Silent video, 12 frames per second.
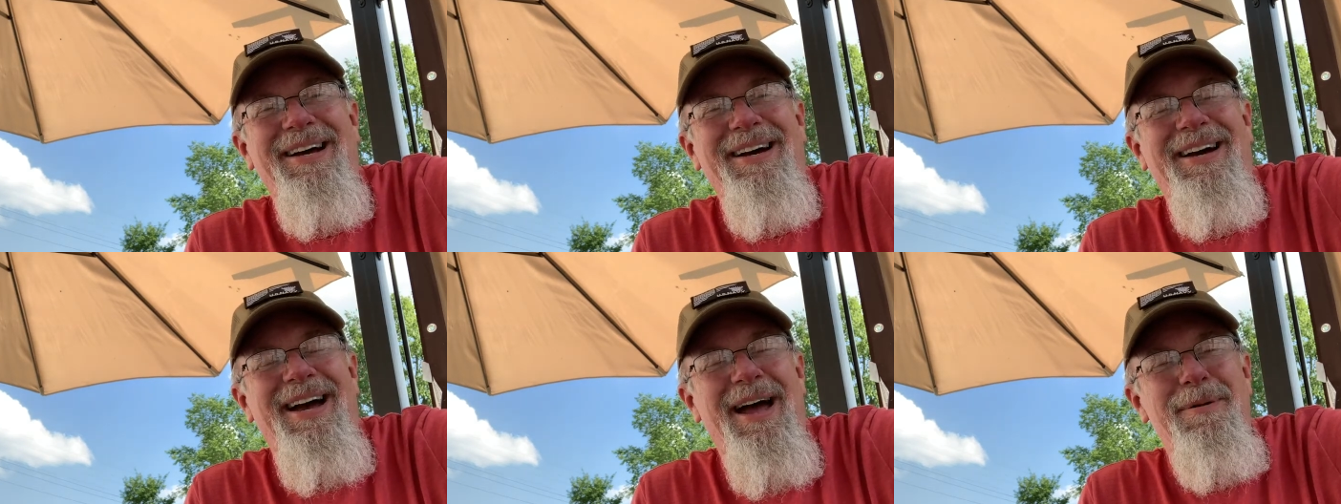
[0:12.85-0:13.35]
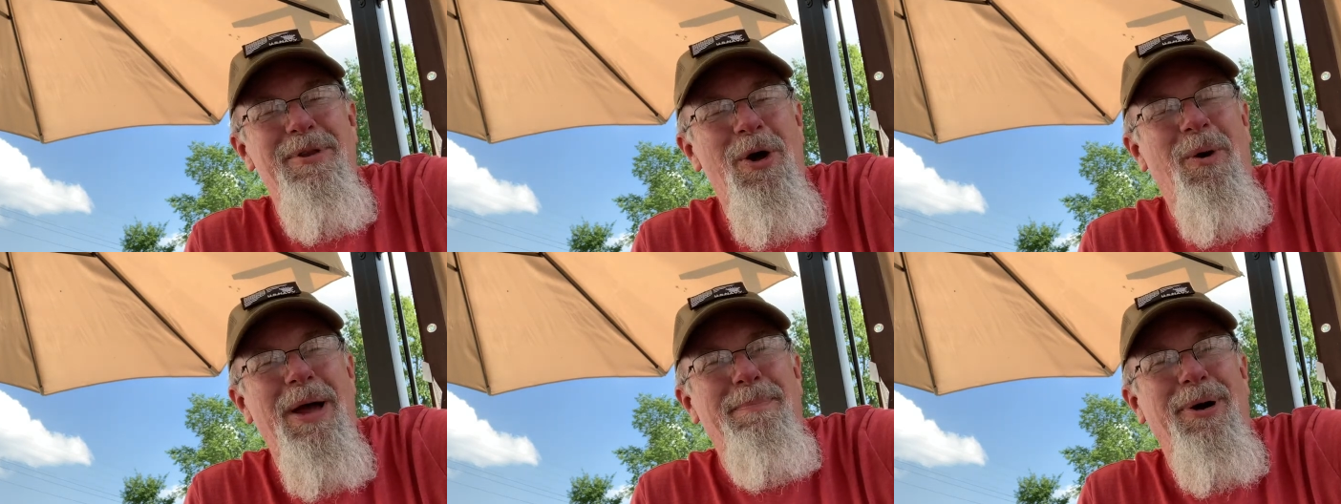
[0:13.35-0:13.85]
I
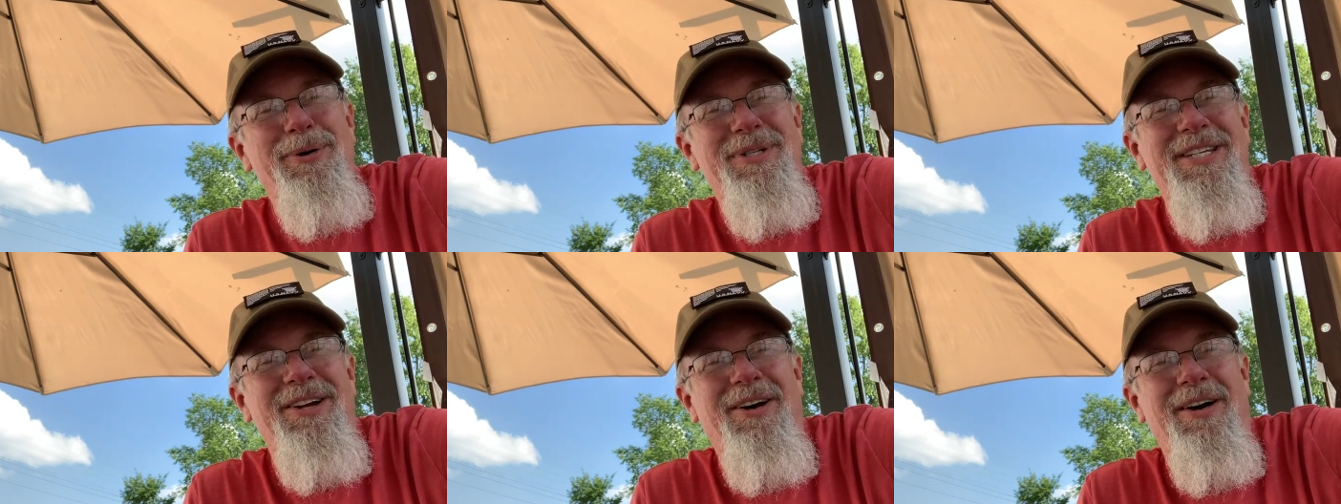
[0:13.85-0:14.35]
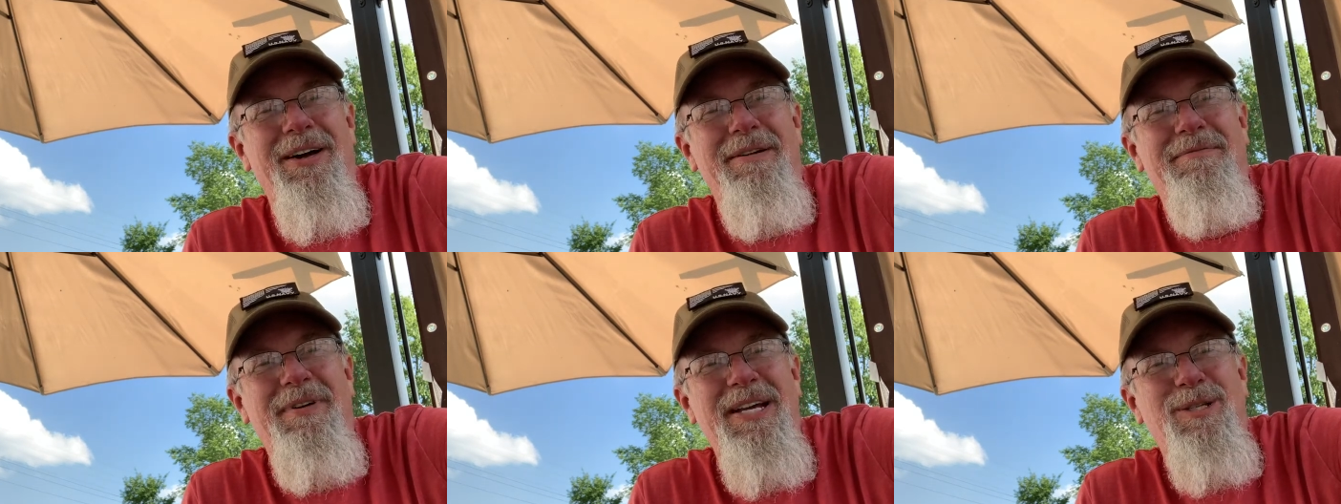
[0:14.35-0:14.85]
know I posted on
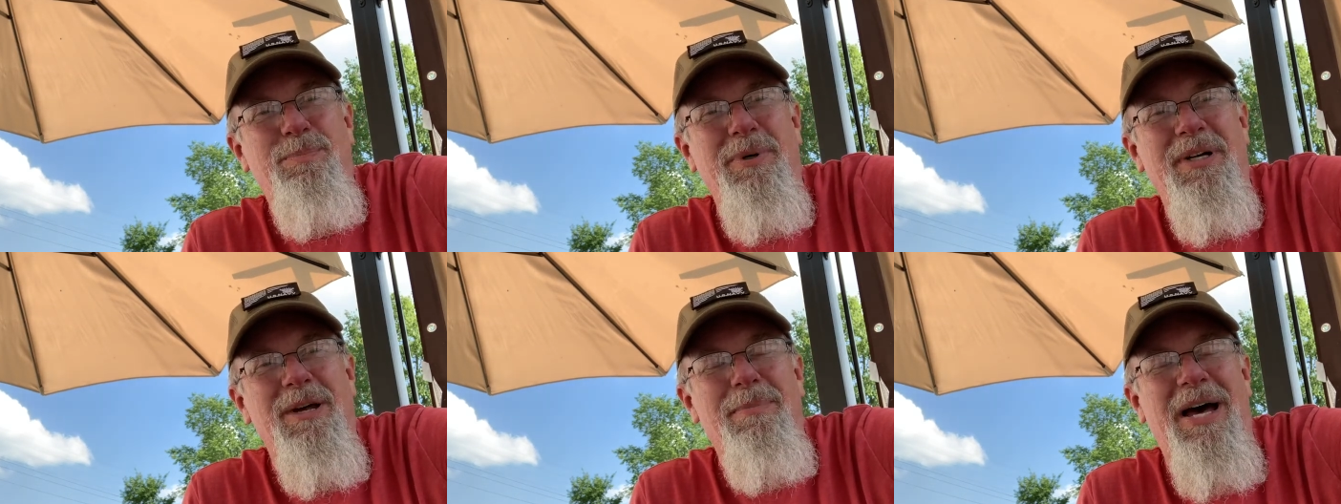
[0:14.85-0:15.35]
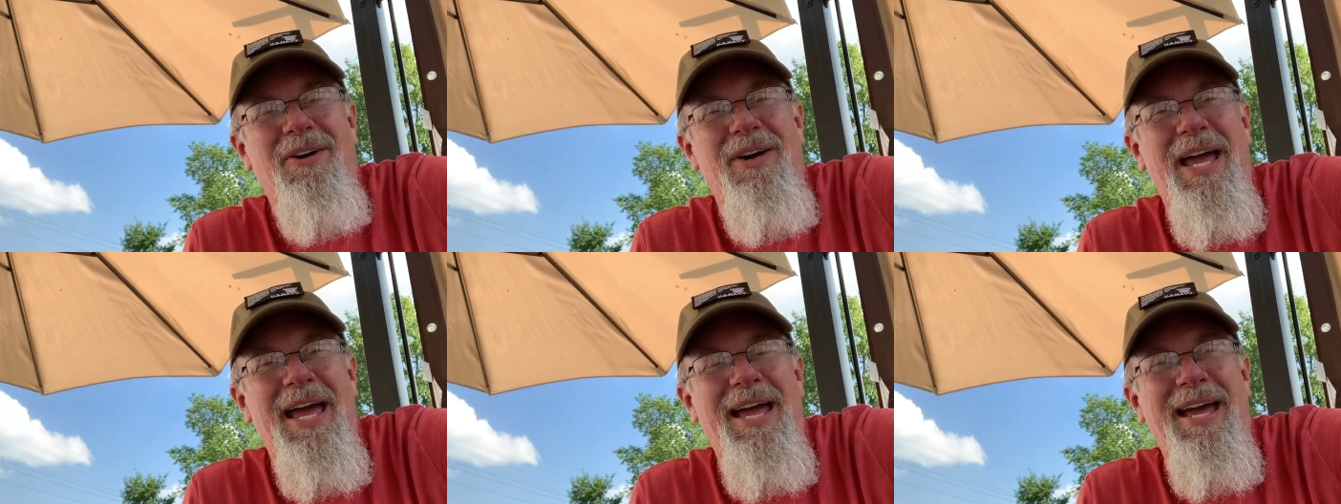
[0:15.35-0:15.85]
Facebook about
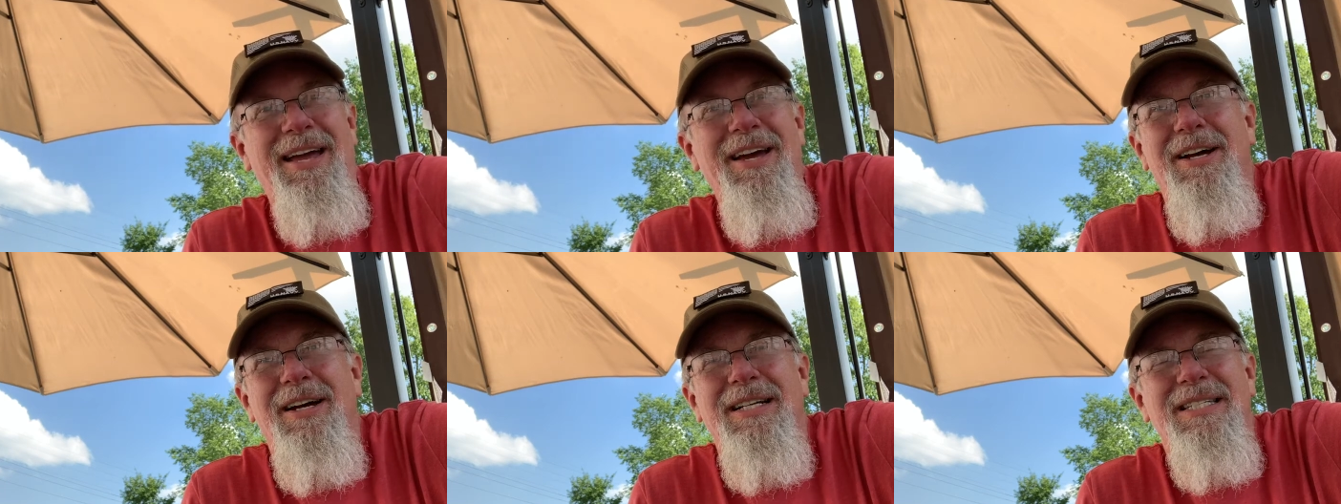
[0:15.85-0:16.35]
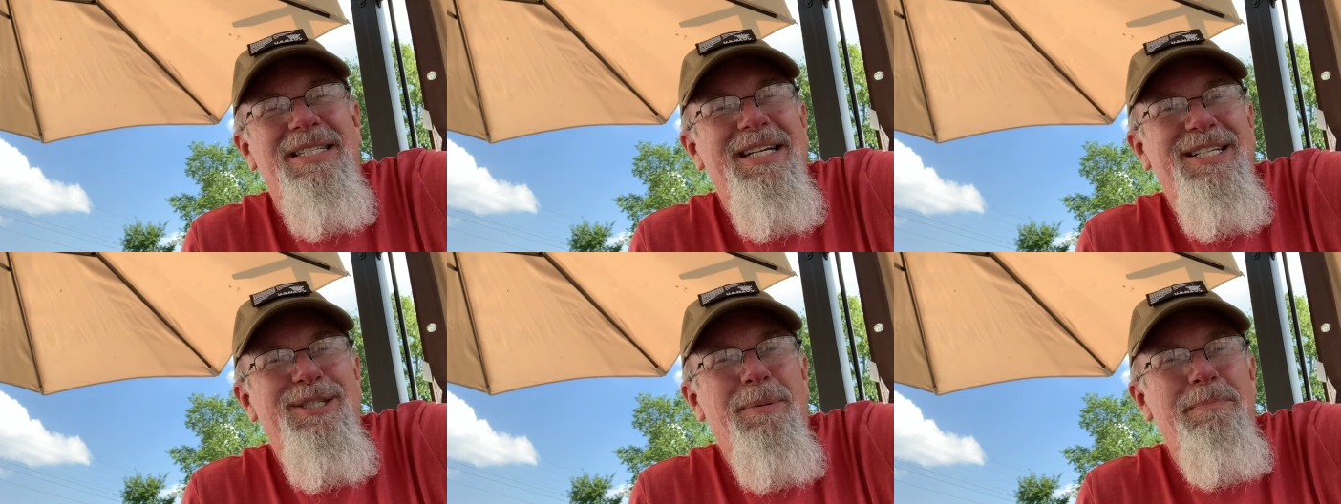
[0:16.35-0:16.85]
a
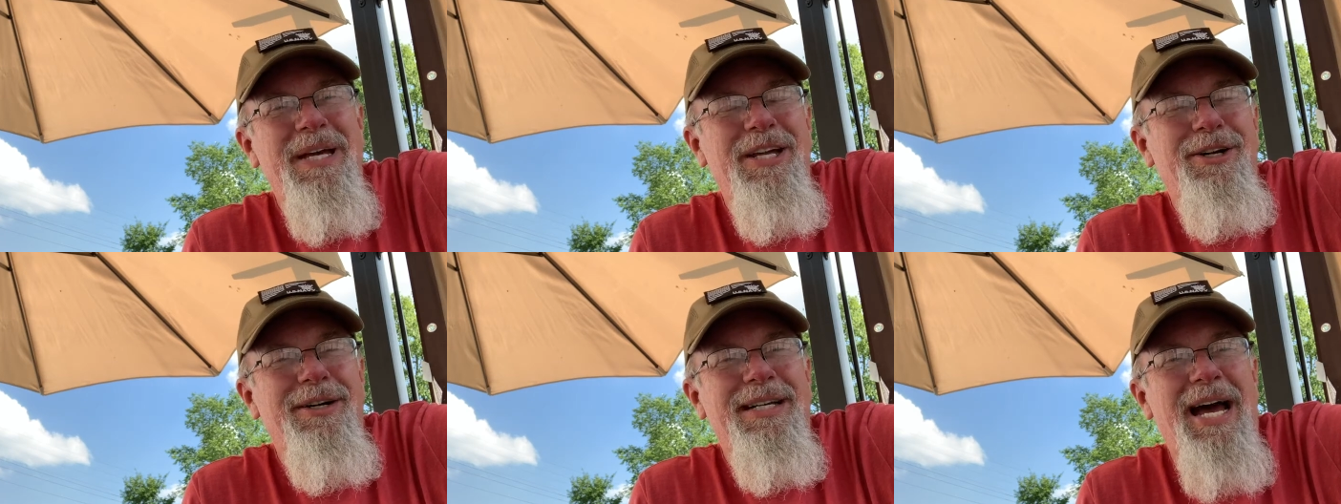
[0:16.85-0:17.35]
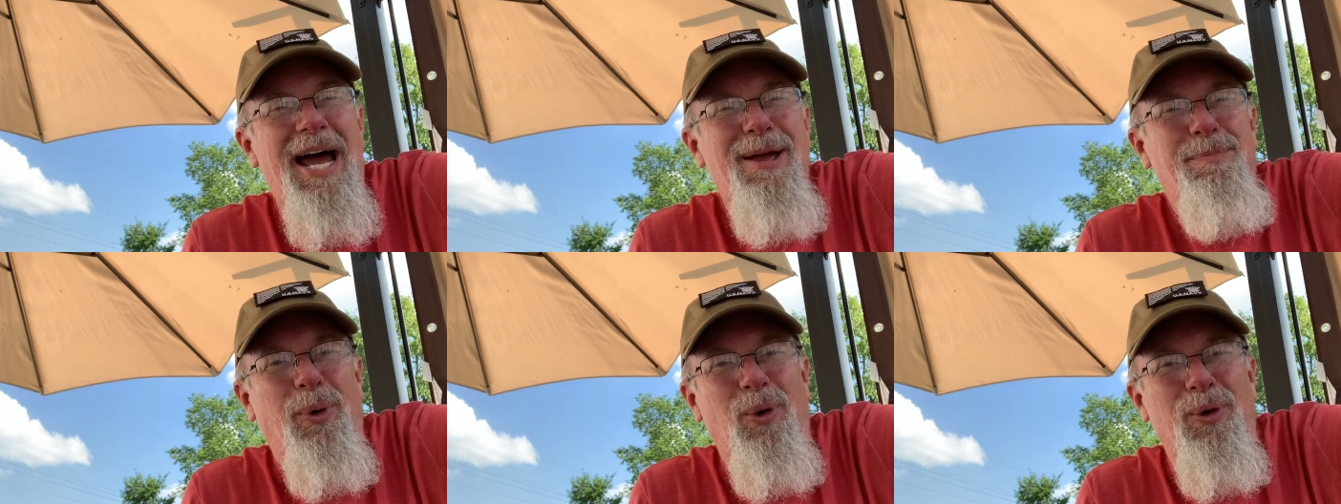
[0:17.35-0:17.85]
6-meter
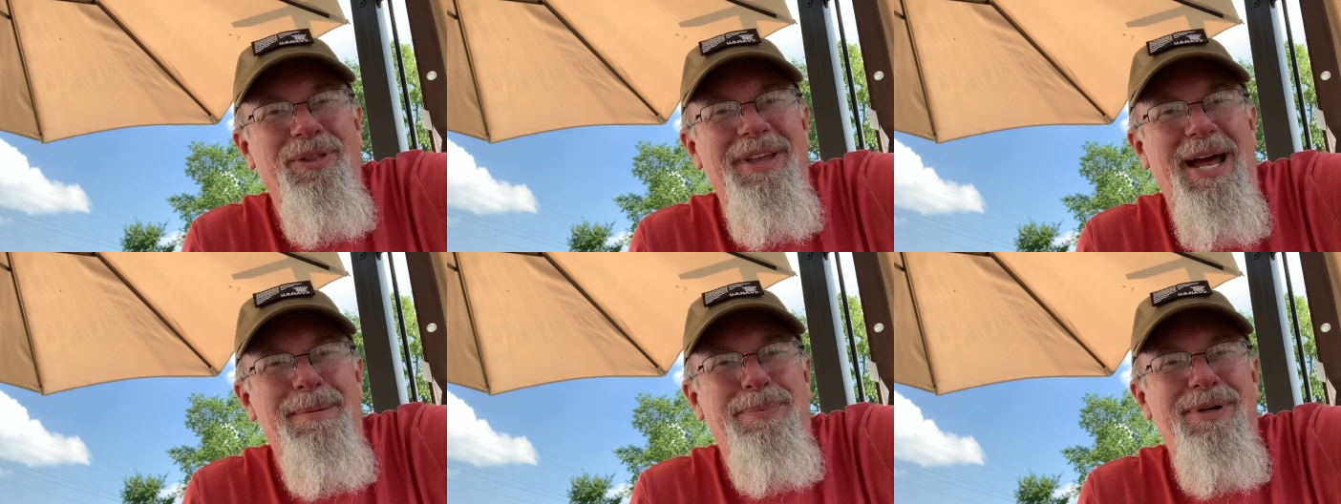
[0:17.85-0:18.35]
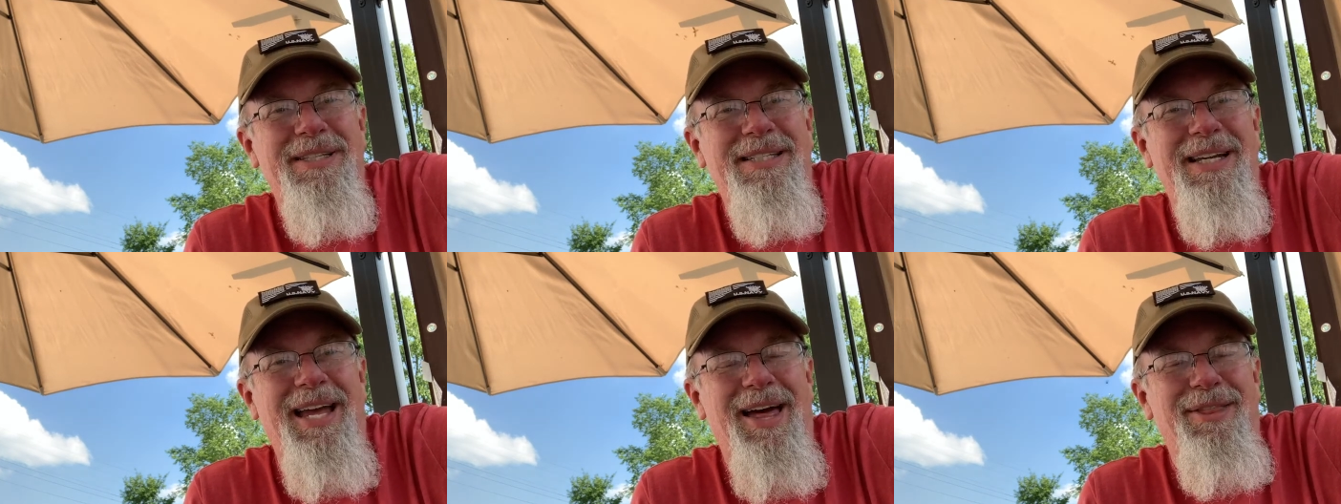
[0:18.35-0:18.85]
dipole that I put
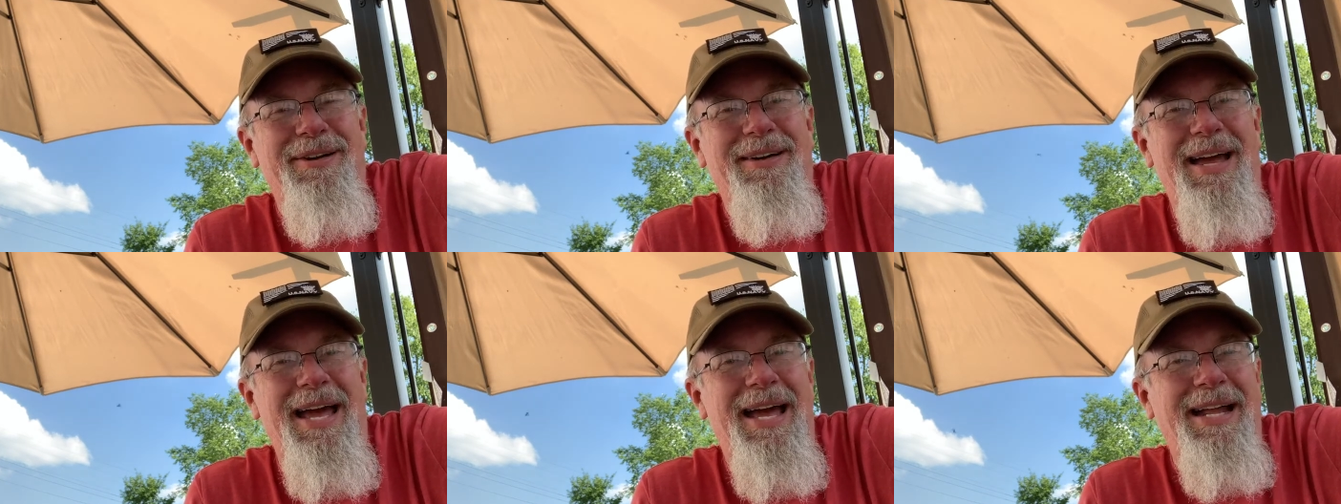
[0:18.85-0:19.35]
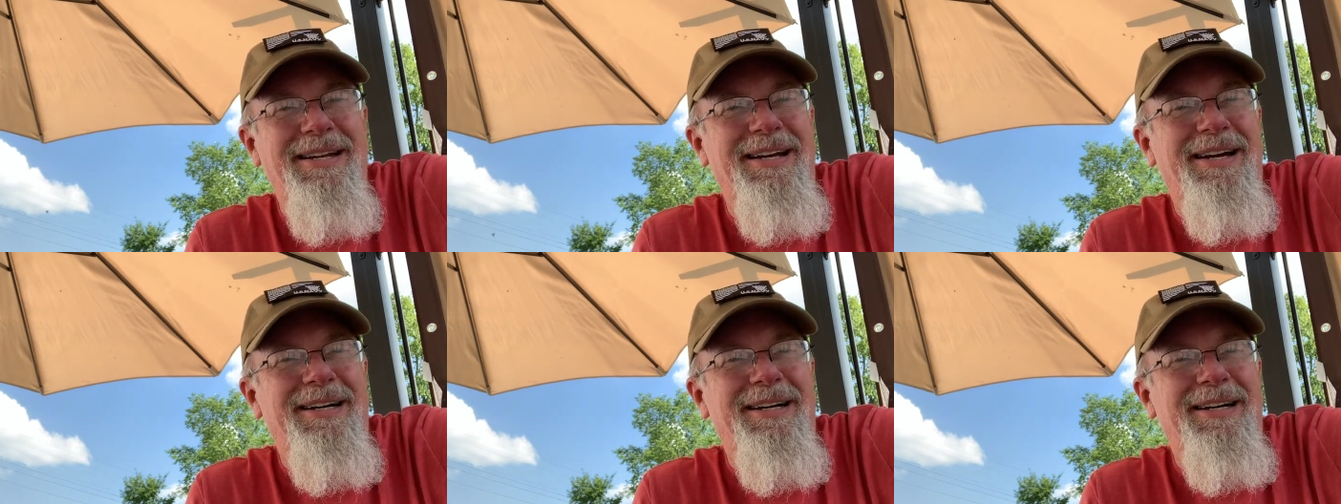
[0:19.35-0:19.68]
together, and